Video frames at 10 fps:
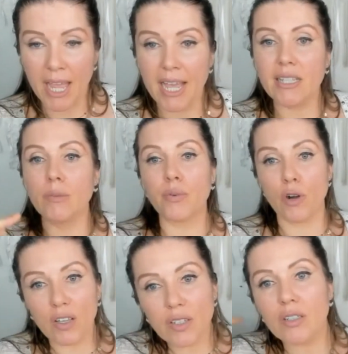is a
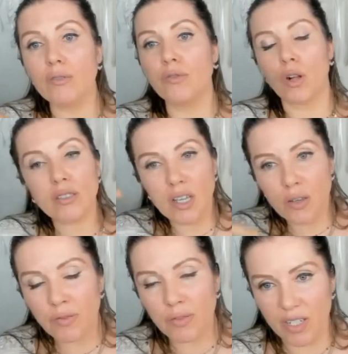product of all the
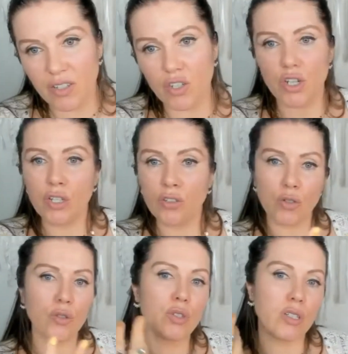influences she
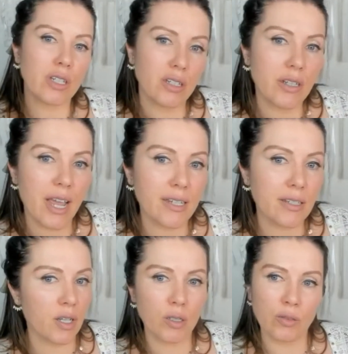introduced in the
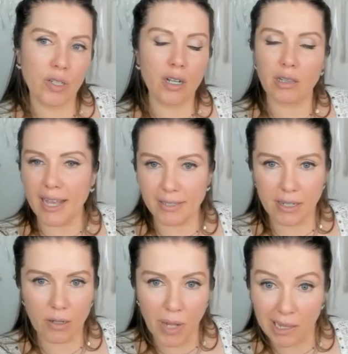dance, including
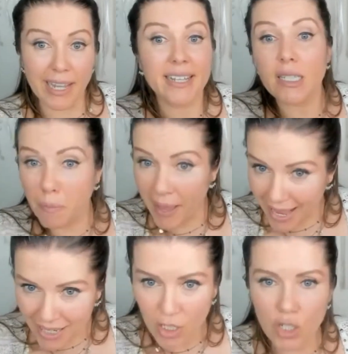classic ballet,
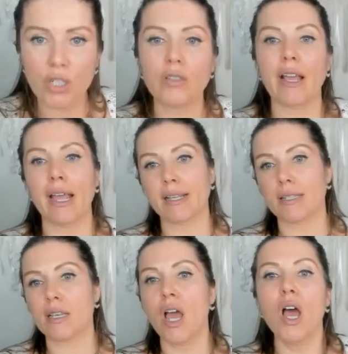Spanish
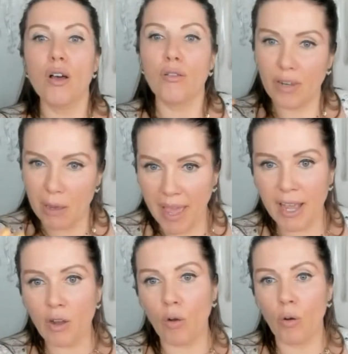dance,
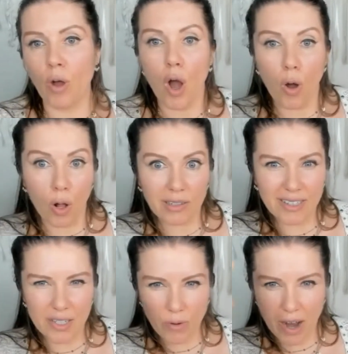flamenco, all
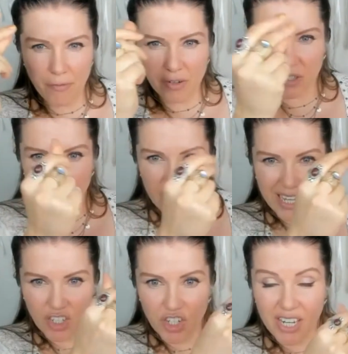these references
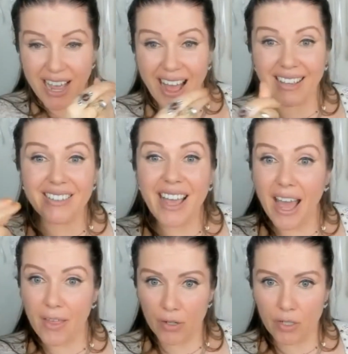that she had
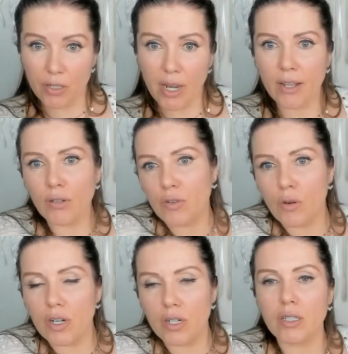gathered. And of
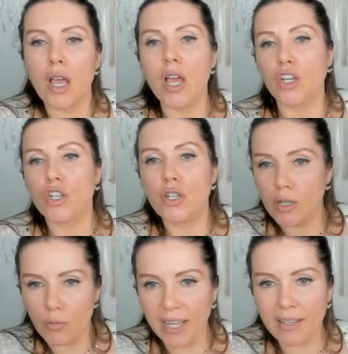course, she
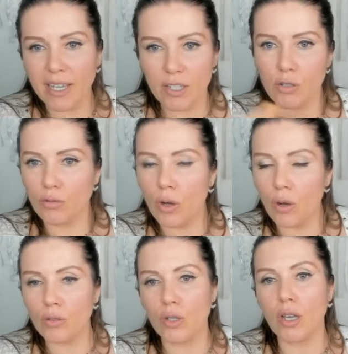went, as you
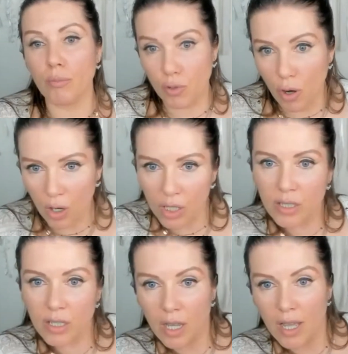know,
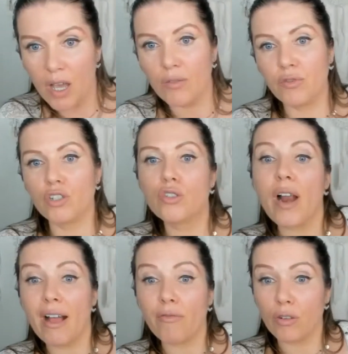abroad for
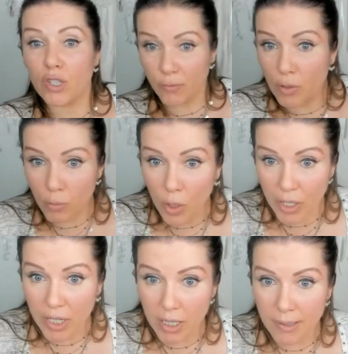travels, for
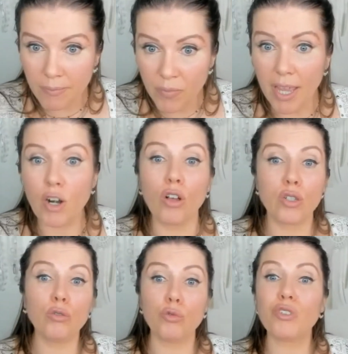work, and
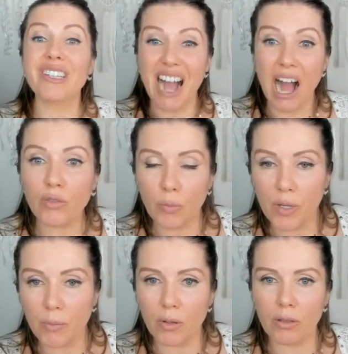also to scout
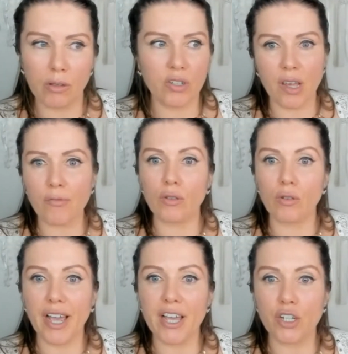people on several
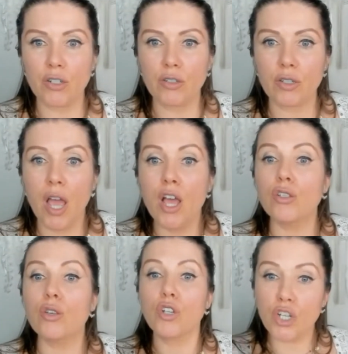occasions.
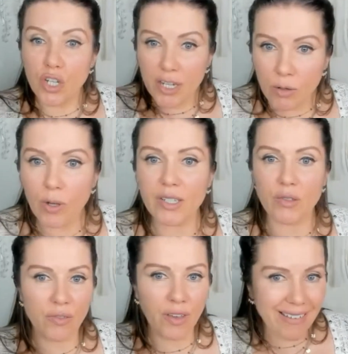So she
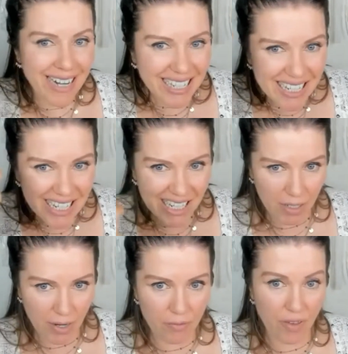was very
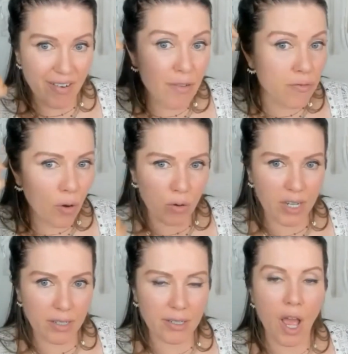keen and very
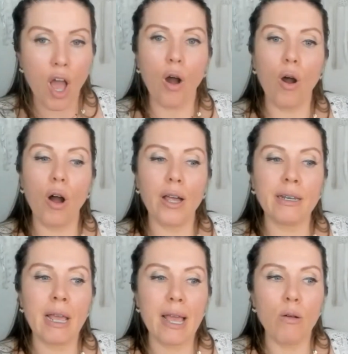focused
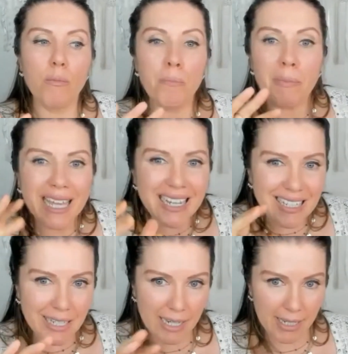on
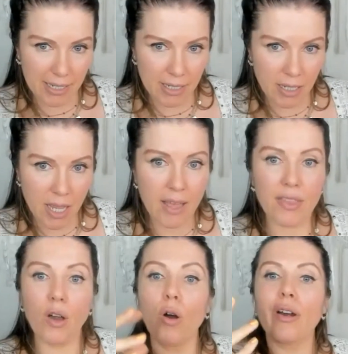mixing
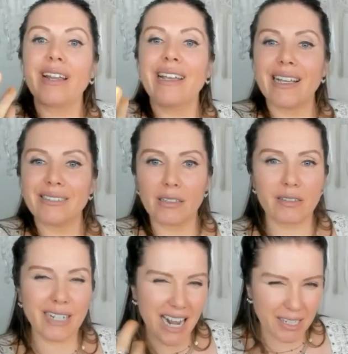the Oriental
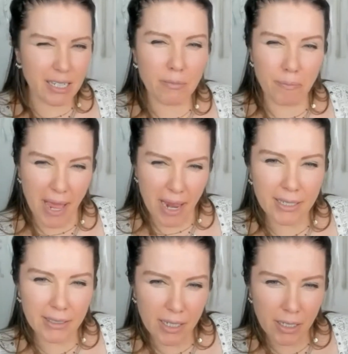Raqs
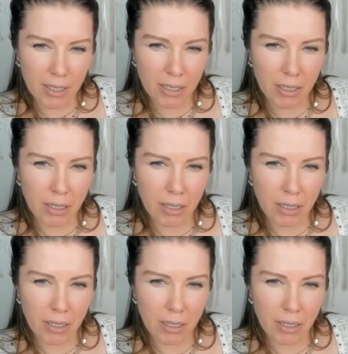al-Baladi